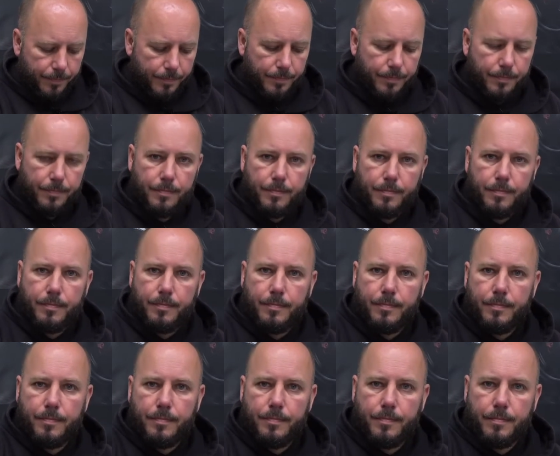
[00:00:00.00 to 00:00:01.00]

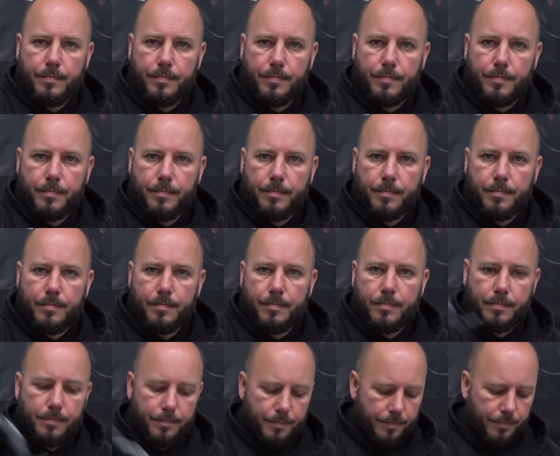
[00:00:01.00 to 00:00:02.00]

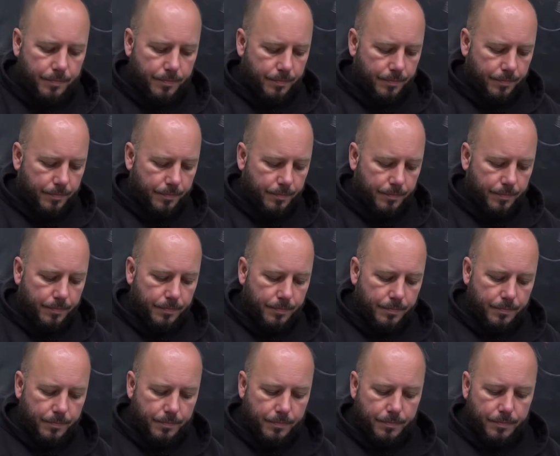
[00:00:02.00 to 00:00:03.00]

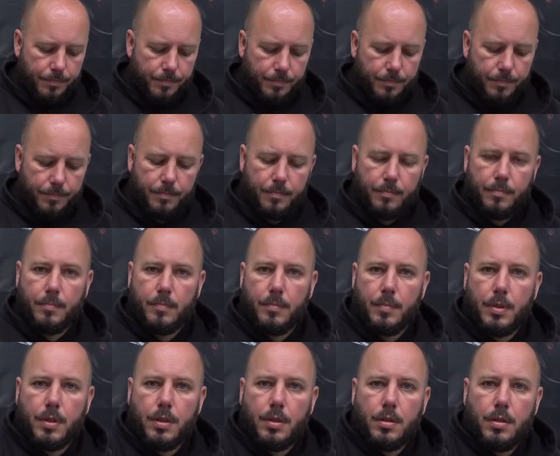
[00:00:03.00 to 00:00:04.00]

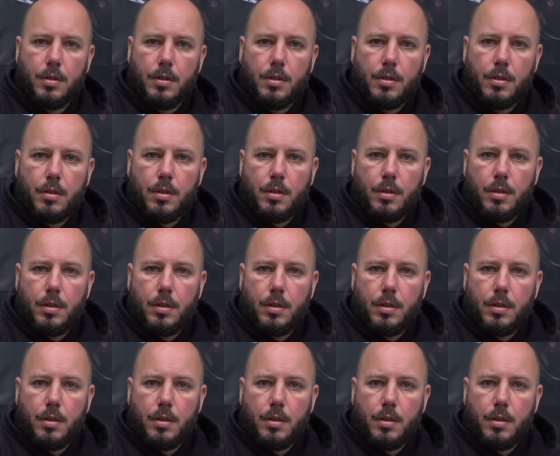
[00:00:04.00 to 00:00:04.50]
(no one is talking)